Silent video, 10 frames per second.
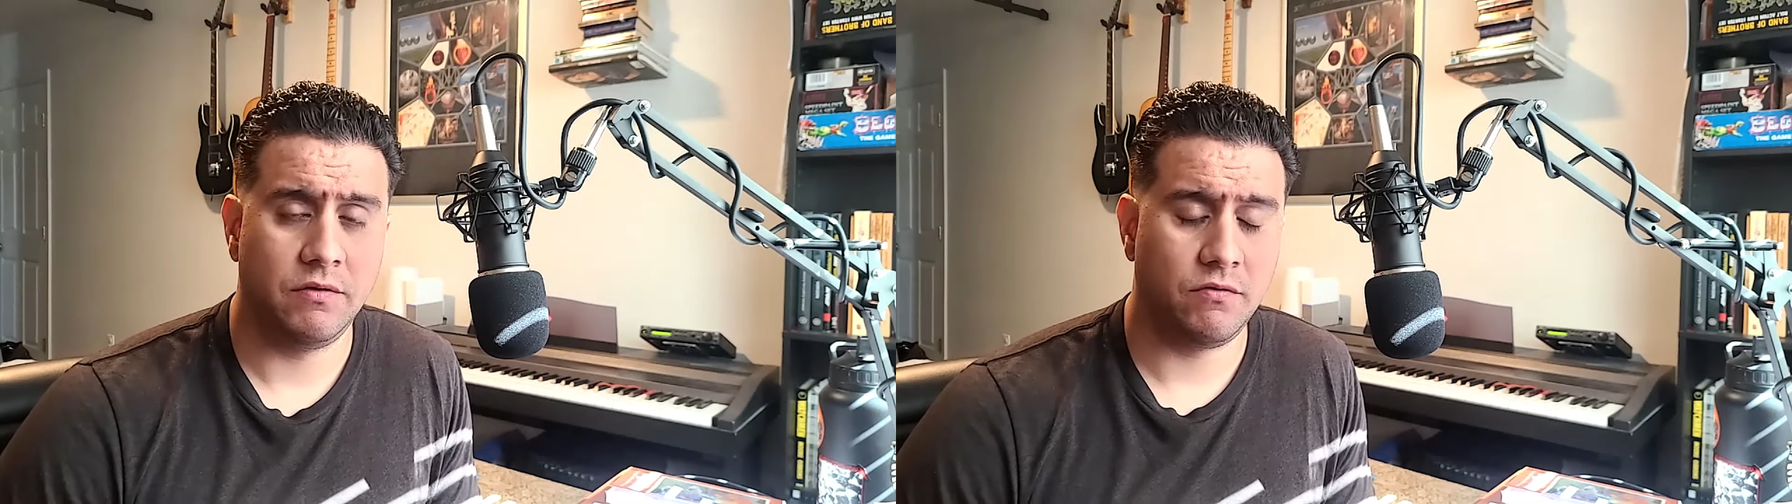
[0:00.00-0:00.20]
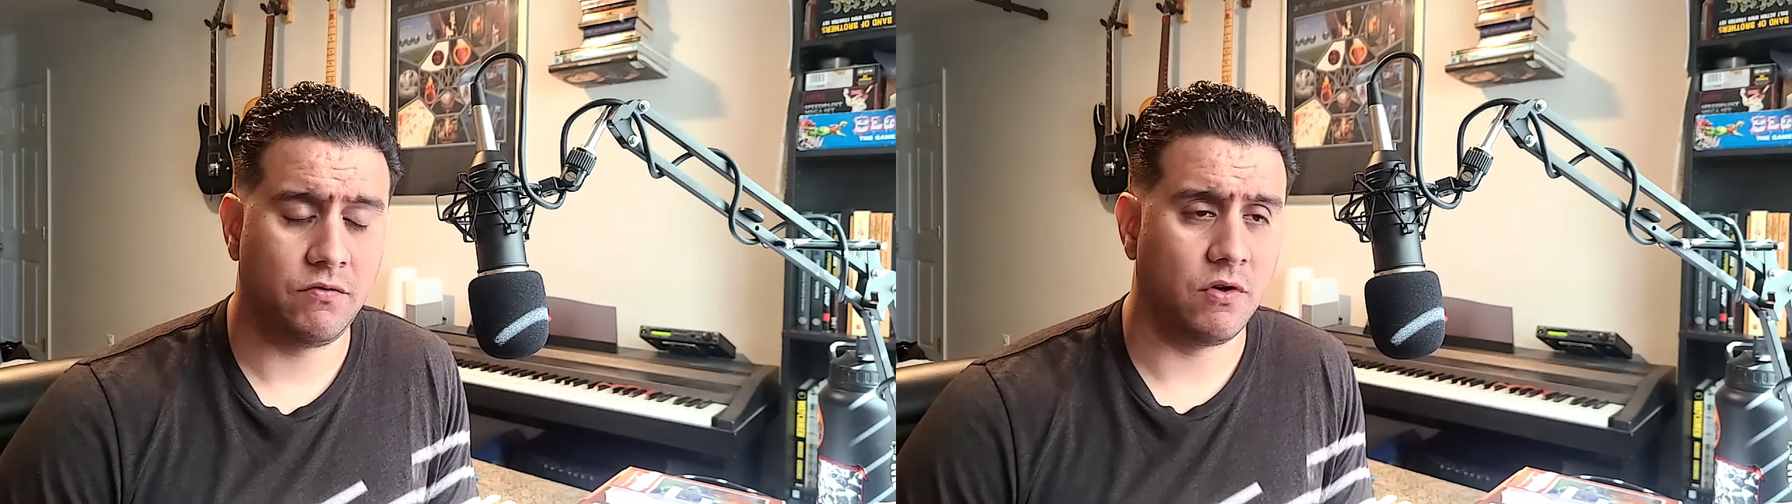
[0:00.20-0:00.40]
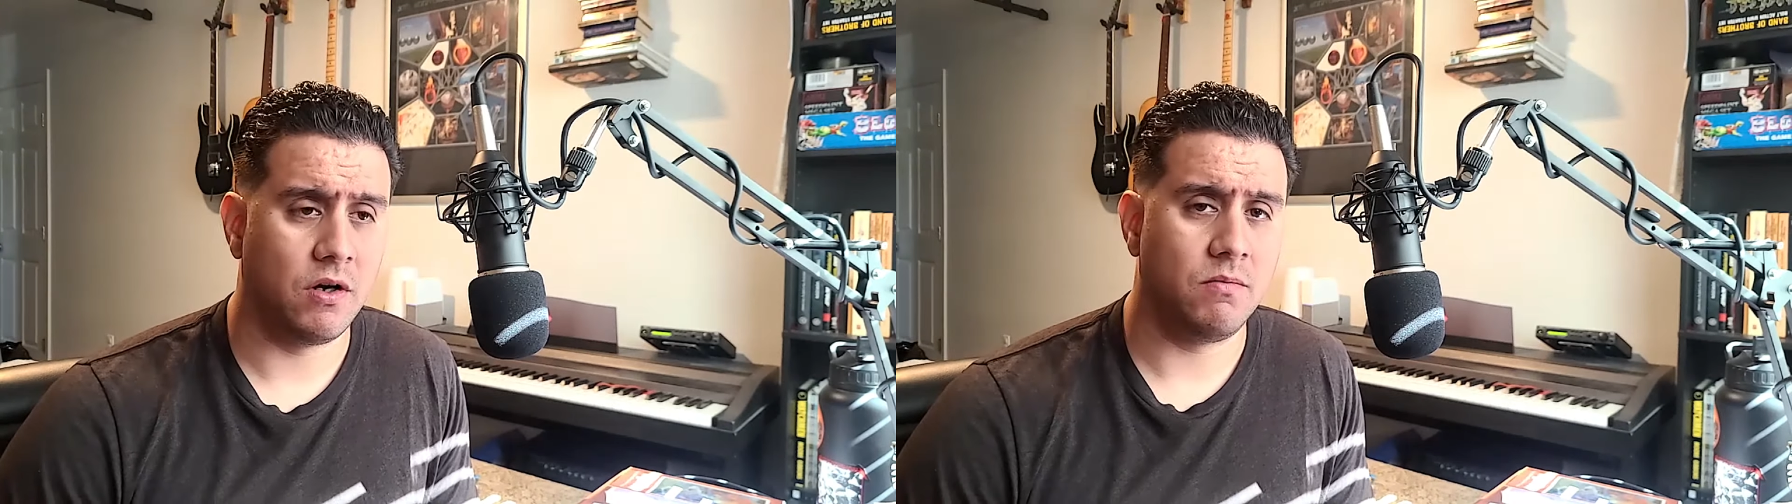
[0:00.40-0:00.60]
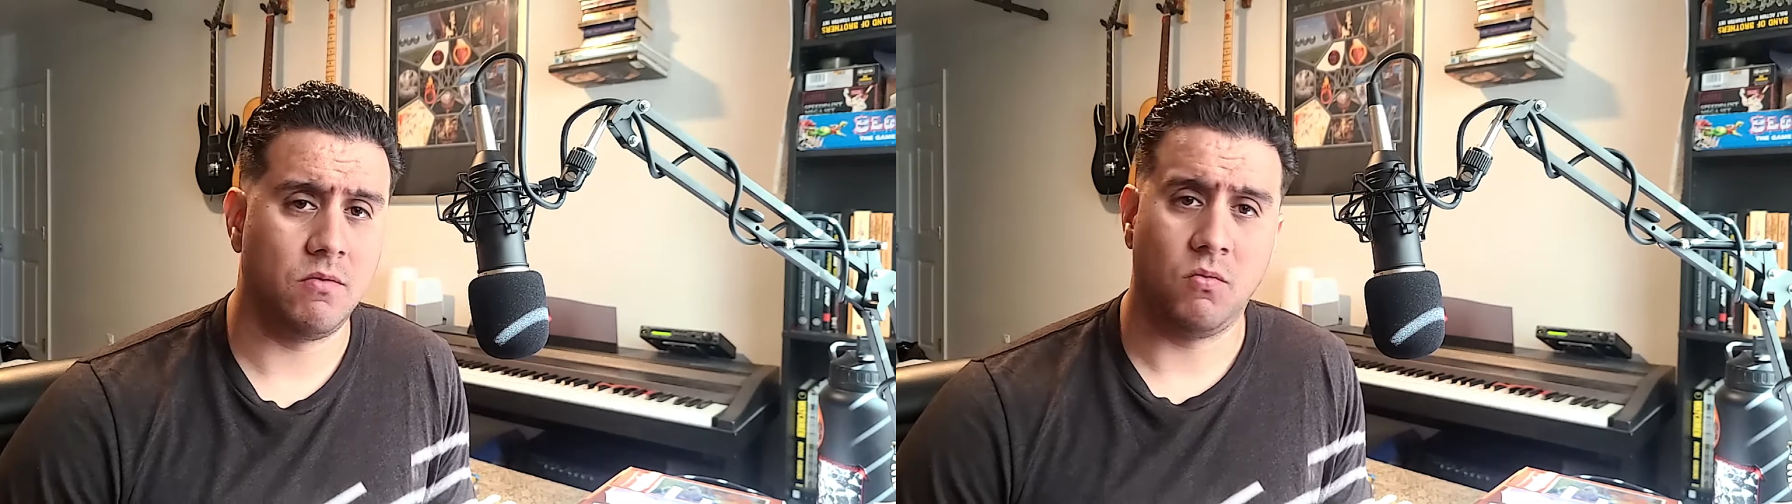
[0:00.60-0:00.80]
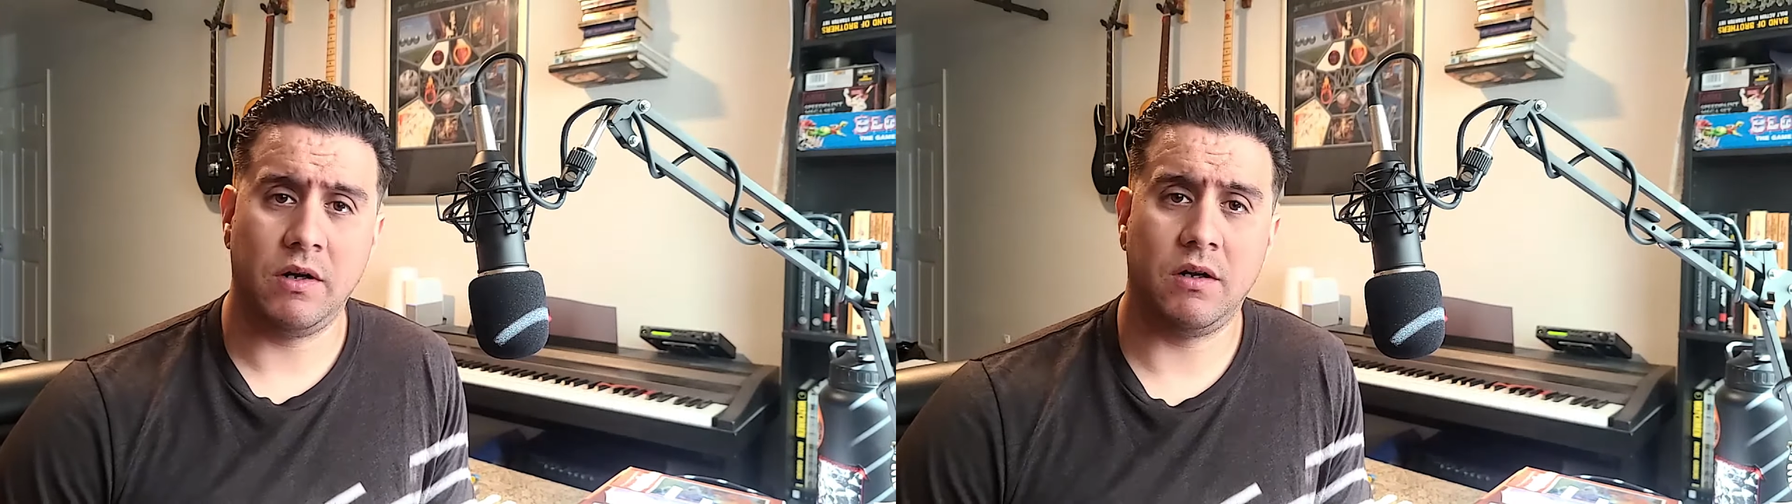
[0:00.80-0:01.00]
from
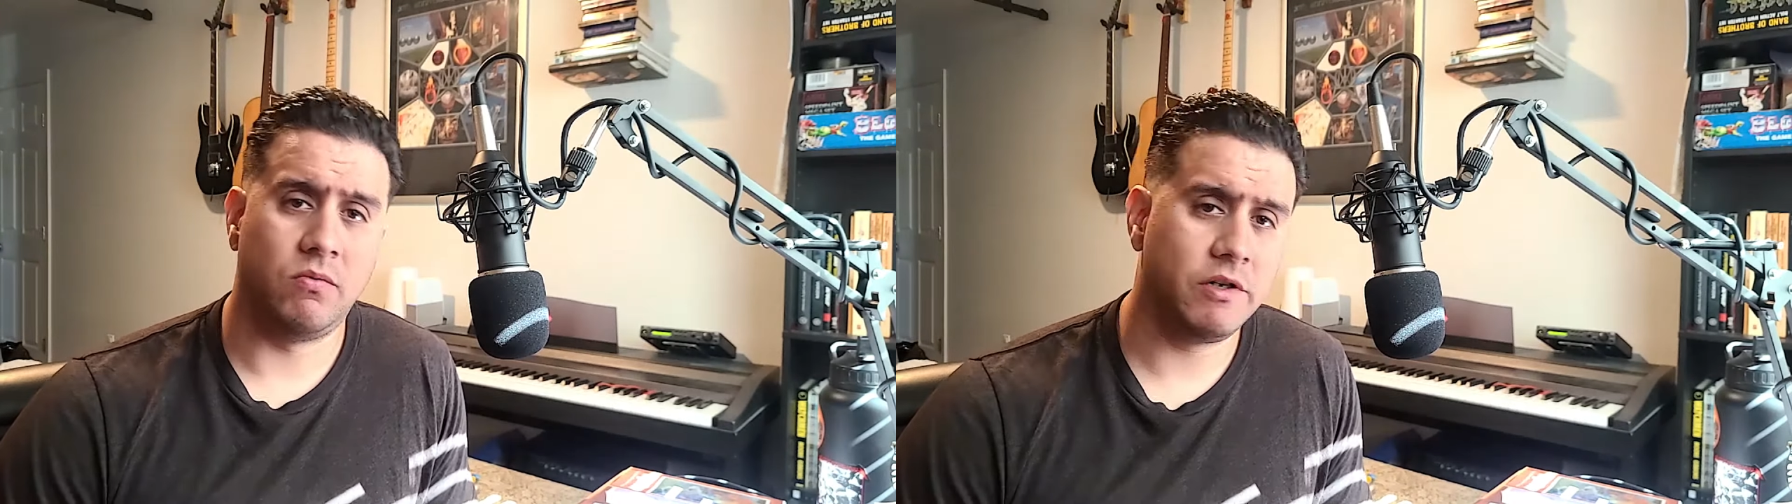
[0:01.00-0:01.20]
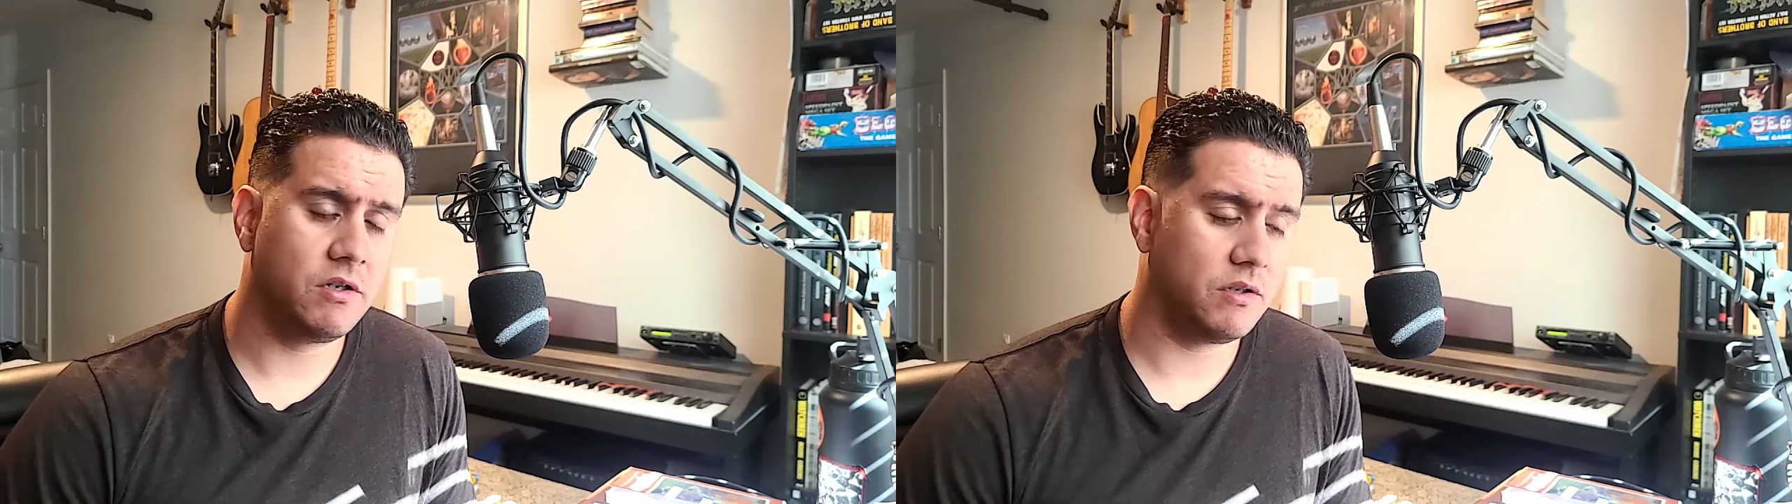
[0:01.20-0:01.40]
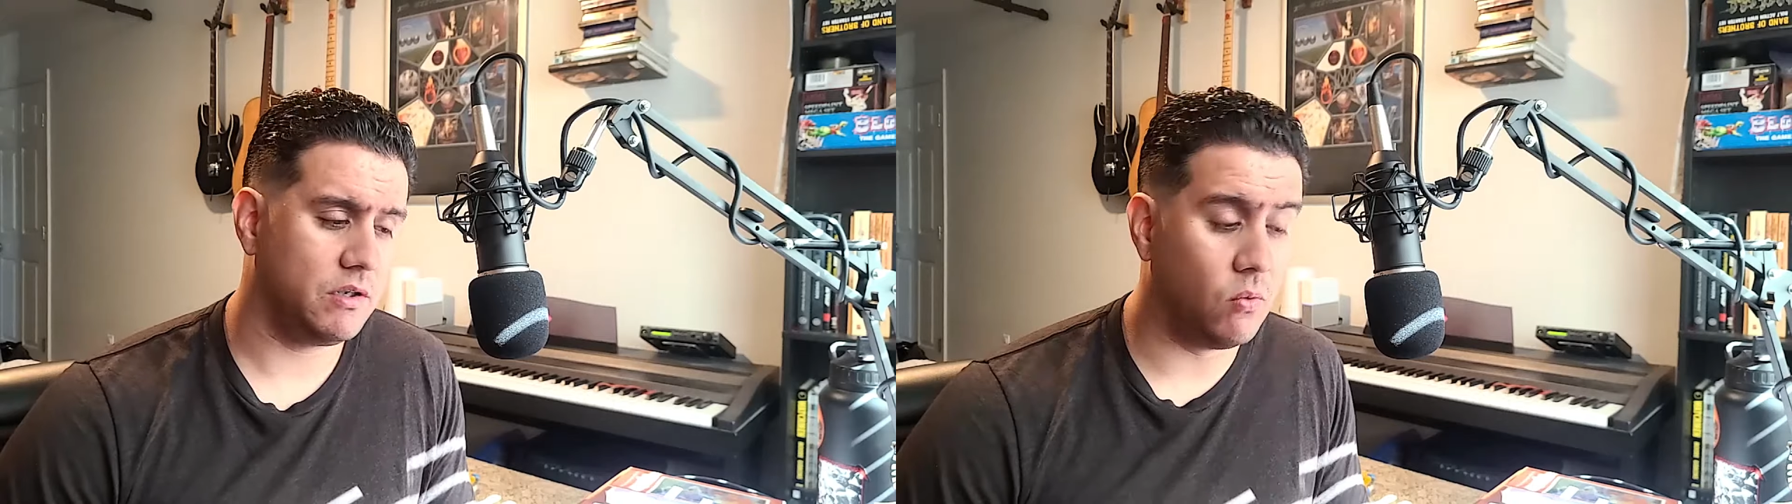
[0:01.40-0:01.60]
what it originally